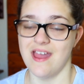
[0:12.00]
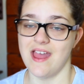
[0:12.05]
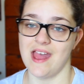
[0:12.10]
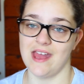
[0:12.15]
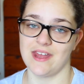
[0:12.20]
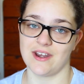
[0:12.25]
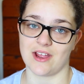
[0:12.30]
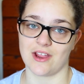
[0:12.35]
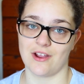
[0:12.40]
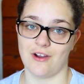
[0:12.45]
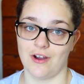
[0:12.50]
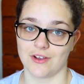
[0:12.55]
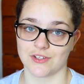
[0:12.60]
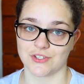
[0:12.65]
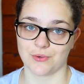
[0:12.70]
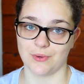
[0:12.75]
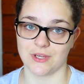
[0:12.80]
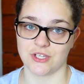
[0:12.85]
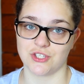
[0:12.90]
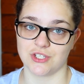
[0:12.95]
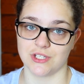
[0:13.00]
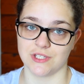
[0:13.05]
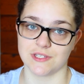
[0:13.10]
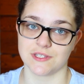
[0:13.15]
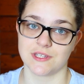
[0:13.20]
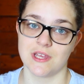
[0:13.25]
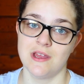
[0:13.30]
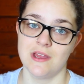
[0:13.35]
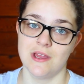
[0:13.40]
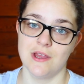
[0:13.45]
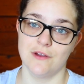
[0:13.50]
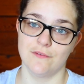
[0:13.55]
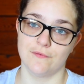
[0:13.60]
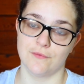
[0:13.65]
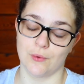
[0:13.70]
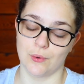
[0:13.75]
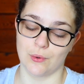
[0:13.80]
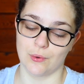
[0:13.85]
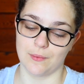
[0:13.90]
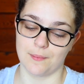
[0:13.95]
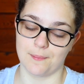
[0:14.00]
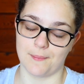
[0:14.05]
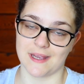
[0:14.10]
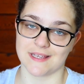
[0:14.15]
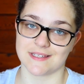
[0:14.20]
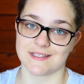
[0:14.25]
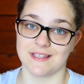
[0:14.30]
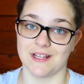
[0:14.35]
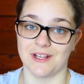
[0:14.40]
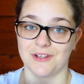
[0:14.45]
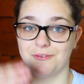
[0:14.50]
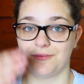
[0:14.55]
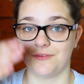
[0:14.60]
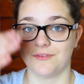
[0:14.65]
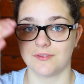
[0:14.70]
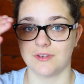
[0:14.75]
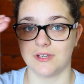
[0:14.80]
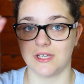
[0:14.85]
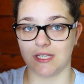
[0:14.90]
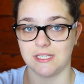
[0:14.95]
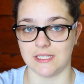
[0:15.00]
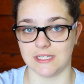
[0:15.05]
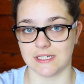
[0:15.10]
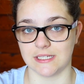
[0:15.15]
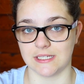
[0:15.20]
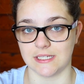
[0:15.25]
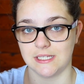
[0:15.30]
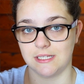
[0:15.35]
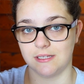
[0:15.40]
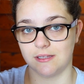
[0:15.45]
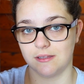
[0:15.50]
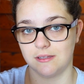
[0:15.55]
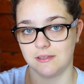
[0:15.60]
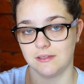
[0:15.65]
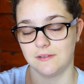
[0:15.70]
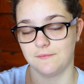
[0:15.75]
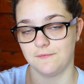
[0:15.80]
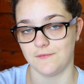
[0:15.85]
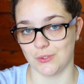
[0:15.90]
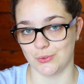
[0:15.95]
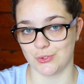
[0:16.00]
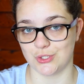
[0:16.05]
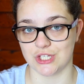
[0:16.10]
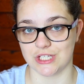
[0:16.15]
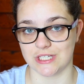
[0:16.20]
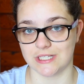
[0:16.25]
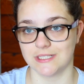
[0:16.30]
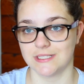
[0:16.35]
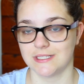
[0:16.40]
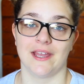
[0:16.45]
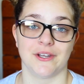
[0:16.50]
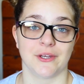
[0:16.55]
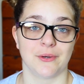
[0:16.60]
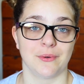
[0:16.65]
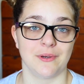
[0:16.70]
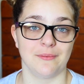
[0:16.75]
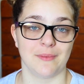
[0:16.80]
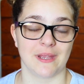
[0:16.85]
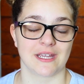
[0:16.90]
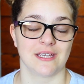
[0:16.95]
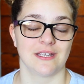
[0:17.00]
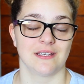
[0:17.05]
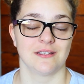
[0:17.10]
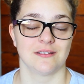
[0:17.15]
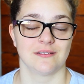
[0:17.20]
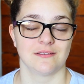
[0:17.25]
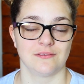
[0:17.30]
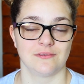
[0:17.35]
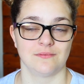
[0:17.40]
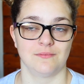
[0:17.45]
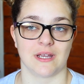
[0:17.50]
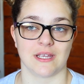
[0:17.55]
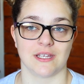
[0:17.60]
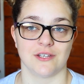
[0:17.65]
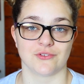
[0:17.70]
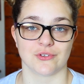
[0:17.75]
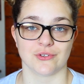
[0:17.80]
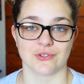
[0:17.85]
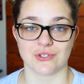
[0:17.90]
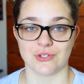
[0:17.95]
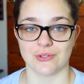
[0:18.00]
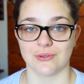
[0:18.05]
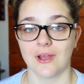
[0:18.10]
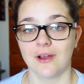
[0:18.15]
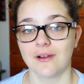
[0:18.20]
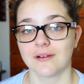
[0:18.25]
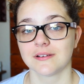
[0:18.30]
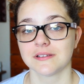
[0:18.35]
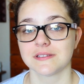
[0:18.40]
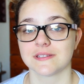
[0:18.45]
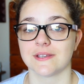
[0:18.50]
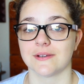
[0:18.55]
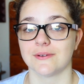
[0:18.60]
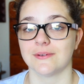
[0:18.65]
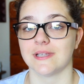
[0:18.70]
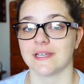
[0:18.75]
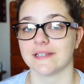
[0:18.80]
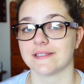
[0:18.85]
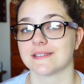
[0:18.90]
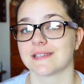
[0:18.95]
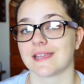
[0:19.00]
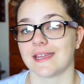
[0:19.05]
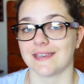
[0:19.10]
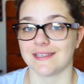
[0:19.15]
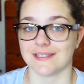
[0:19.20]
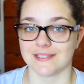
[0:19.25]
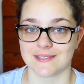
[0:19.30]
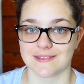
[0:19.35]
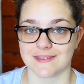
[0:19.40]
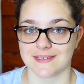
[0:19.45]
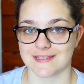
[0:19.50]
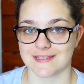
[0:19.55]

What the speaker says: and I ask questions for myself a year in the future. I don't want to make my intros too long, so let's get into